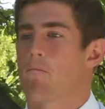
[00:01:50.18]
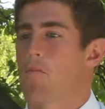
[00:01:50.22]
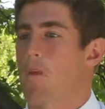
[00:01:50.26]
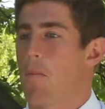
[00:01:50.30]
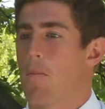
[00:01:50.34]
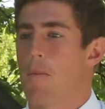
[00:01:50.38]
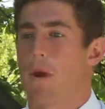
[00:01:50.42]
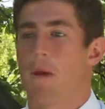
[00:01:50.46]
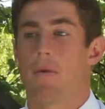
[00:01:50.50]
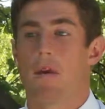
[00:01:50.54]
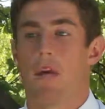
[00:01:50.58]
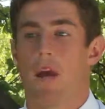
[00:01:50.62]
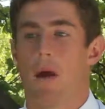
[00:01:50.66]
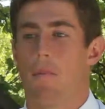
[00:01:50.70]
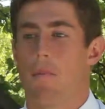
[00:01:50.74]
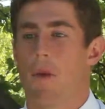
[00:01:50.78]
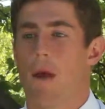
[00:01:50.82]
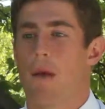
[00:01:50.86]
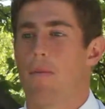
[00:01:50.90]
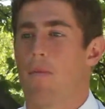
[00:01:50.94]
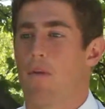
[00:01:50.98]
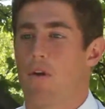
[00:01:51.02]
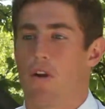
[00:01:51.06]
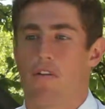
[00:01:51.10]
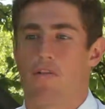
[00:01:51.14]
Maybe a
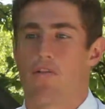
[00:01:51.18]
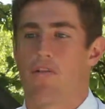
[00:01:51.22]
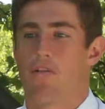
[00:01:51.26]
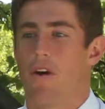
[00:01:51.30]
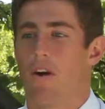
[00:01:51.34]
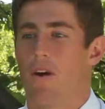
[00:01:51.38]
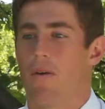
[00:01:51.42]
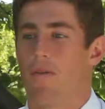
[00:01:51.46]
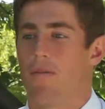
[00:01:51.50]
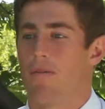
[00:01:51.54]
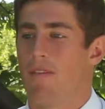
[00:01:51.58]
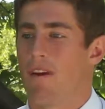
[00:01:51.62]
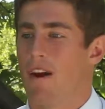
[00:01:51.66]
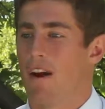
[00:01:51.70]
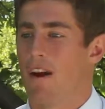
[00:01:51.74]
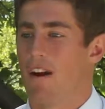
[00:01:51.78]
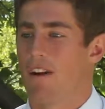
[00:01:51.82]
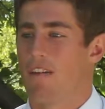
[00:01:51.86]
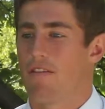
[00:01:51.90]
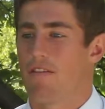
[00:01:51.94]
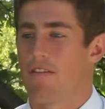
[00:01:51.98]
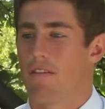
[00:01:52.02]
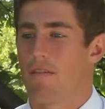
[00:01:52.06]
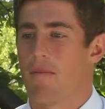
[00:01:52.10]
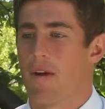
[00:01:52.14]
memory from
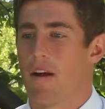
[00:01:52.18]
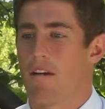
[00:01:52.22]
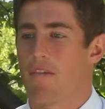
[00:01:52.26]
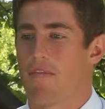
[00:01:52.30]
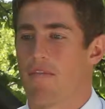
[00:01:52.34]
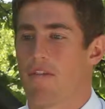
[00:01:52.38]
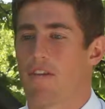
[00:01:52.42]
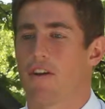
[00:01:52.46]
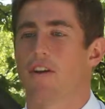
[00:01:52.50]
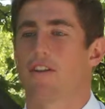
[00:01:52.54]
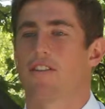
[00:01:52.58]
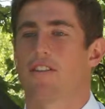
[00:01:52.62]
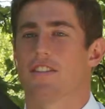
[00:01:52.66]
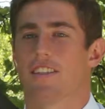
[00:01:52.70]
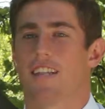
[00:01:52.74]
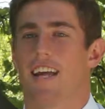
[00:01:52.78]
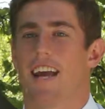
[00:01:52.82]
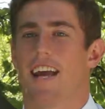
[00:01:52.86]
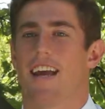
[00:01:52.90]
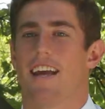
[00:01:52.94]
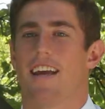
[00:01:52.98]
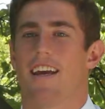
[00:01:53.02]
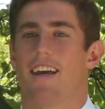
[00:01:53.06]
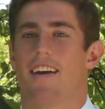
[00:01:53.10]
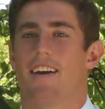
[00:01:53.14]
my first
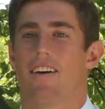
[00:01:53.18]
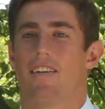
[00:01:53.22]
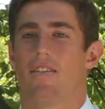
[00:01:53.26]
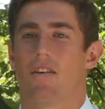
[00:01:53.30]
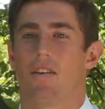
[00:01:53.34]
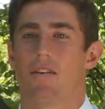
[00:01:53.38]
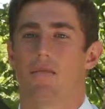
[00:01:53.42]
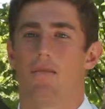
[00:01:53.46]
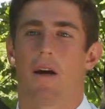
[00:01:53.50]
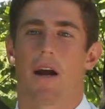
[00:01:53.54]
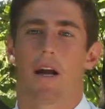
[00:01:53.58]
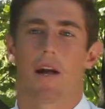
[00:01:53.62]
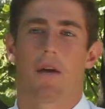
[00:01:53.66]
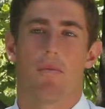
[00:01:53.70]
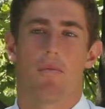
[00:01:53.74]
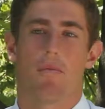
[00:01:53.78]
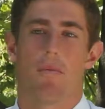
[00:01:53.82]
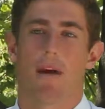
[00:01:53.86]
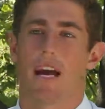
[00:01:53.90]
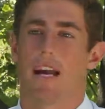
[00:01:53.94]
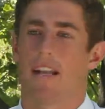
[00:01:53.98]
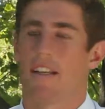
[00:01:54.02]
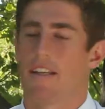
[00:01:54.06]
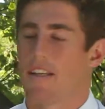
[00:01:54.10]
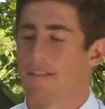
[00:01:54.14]
day with my
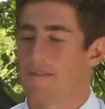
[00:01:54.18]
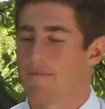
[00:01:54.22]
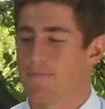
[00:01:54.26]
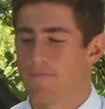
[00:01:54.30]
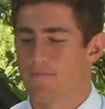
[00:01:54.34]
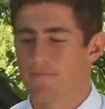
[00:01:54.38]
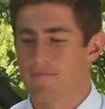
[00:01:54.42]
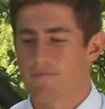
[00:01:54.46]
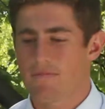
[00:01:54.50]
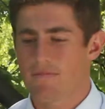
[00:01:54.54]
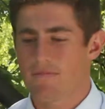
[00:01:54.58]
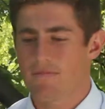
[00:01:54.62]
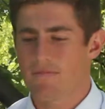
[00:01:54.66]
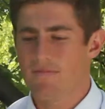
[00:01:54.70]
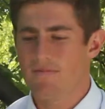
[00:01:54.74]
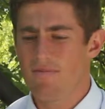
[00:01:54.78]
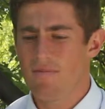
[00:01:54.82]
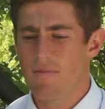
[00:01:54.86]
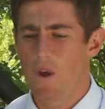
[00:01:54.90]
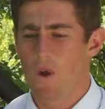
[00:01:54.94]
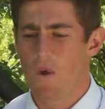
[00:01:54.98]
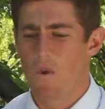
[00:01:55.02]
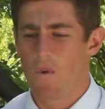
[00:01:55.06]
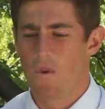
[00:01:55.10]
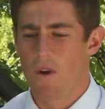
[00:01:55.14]
companion.
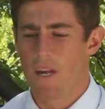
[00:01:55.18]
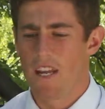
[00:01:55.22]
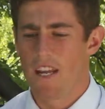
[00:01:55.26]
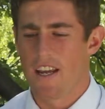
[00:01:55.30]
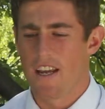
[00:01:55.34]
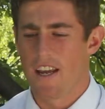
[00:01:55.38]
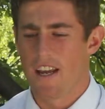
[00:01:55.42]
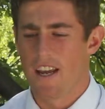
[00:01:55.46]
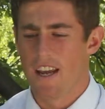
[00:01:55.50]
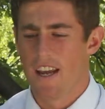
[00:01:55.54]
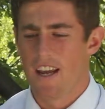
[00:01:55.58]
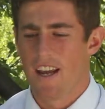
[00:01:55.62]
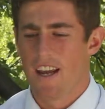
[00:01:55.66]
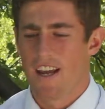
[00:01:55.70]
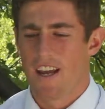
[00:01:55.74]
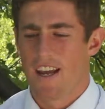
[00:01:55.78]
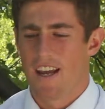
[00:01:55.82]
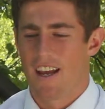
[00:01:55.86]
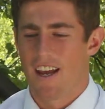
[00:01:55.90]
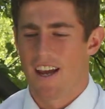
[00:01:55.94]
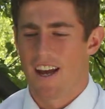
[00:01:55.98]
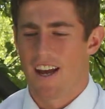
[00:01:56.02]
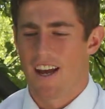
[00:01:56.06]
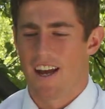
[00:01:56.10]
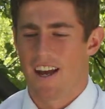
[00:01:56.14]

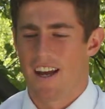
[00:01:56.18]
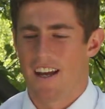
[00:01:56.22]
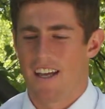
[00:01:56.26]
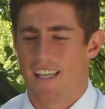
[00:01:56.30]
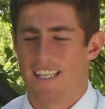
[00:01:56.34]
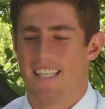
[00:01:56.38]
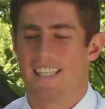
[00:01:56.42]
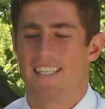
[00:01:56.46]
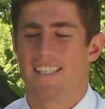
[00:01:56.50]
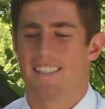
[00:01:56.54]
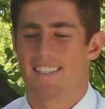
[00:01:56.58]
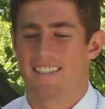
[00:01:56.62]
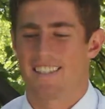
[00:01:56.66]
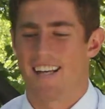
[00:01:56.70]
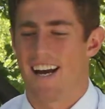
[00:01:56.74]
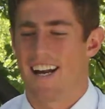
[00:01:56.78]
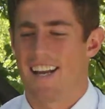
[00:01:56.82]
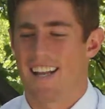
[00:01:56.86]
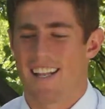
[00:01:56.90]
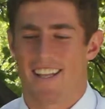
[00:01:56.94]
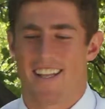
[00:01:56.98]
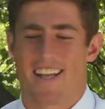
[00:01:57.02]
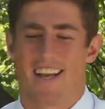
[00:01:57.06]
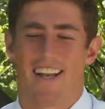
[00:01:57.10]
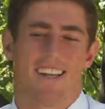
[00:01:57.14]
He
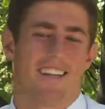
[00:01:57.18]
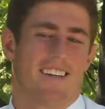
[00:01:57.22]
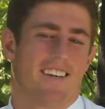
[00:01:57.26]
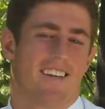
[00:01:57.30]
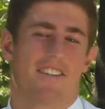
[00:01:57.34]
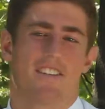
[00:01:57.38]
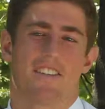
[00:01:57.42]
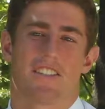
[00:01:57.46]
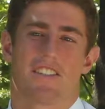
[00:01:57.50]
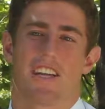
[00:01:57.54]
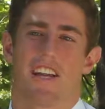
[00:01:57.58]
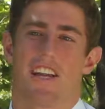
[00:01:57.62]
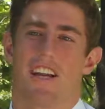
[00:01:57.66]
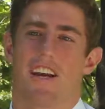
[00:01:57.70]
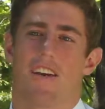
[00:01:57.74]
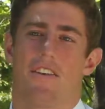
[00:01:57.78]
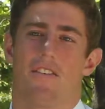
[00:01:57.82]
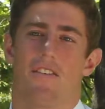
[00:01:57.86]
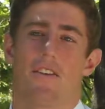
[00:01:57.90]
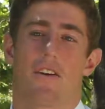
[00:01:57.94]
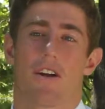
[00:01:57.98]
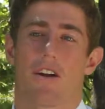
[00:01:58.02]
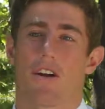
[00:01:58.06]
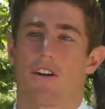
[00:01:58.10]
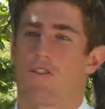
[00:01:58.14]
decided that we
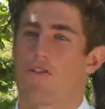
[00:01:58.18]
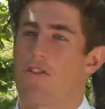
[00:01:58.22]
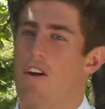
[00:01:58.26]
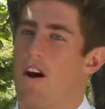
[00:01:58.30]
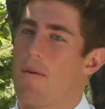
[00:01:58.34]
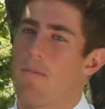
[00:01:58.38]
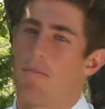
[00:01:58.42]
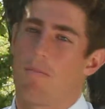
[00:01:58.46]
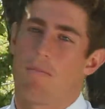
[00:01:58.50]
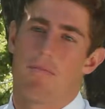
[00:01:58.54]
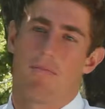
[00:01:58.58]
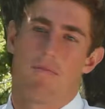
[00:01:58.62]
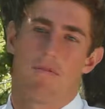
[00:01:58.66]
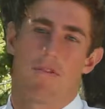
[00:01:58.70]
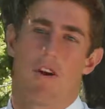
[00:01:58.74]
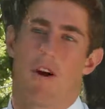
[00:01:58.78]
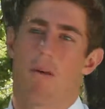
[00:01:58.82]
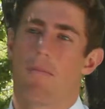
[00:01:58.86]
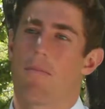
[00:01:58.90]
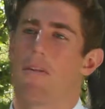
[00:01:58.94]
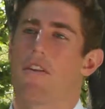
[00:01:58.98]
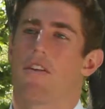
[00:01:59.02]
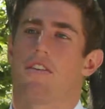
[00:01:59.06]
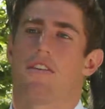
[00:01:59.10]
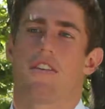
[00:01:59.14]
were gonna
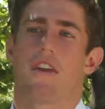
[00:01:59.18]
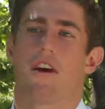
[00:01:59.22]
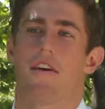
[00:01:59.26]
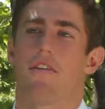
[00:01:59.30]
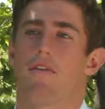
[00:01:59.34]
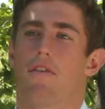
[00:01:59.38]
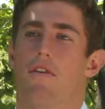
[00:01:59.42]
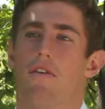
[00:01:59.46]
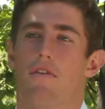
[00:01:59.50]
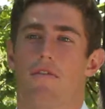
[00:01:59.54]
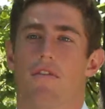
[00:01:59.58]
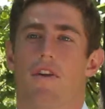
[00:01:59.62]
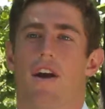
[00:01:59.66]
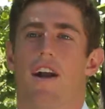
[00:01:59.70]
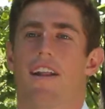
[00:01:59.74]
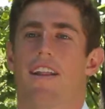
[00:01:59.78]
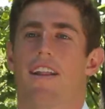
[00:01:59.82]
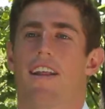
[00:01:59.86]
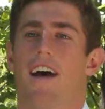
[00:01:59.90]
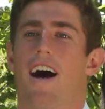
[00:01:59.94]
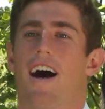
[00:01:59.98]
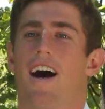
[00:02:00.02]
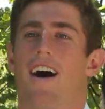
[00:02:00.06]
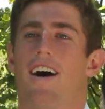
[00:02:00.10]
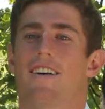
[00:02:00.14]
drop the stuff off right at
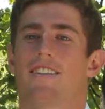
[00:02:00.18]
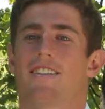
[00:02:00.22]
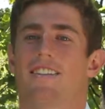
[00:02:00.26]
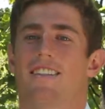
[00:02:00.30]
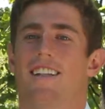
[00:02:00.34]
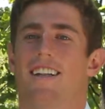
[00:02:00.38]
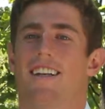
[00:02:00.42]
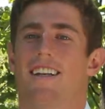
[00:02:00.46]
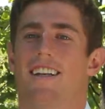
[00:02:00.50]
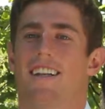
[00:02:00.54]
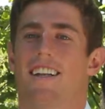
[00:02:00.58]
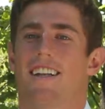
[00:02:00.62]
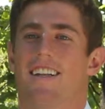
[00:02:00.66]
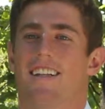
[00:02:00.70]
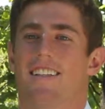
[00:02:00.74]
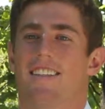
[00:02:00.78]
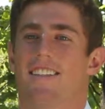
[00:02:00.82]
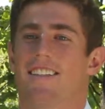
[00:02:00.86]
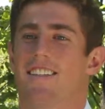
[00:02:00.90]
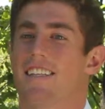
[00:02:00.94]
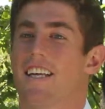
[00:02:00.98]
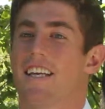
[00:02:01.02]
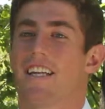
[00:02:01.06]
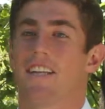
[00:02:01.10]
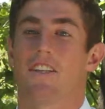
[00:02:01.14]
the house, and then
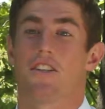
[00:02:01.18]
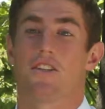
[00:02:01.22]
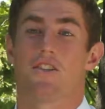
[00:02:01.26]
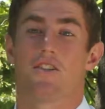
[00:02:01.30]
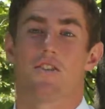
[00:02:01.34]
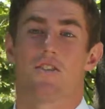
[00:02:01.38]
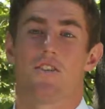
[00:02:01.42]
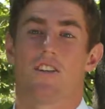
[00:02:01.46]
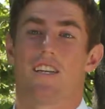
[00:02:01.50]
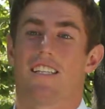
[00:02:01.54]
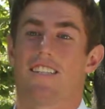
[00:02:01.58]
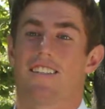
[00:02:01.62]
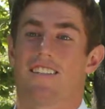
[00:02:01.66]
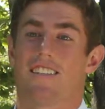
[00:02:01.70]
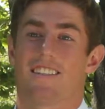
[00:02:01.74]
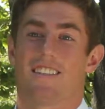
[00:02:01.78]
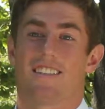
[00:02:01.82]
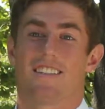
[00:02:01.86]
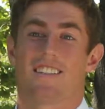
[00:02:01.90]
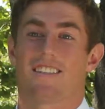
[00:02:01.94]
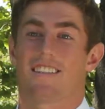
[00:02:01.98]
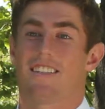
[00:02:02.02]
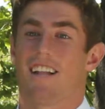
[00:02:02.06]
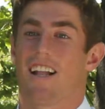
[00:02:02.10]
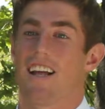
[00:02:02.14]
just hit the streets and
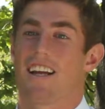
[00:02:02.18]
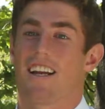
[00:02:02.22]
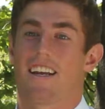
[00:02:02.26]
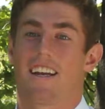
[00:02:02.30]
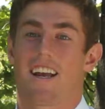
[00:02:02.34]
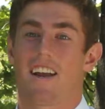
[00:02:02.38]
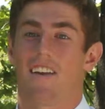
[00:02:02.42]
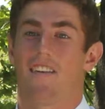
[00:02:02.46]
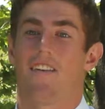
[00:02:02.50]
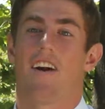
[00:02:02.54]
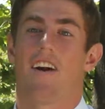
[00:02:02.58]
just like get